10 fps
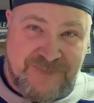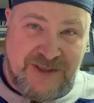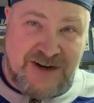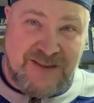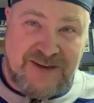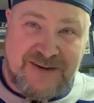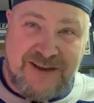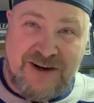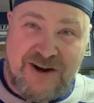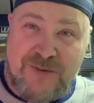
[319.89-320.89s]
and I like
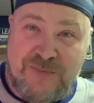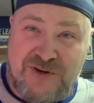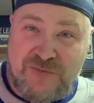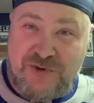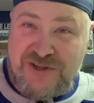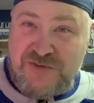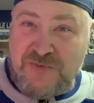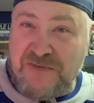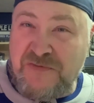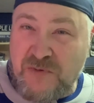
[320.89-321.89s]
Danny Noppert to win this
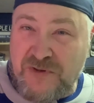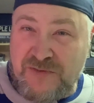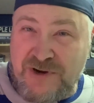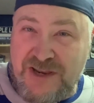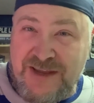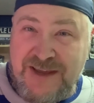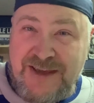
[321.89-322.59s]
one 4-3.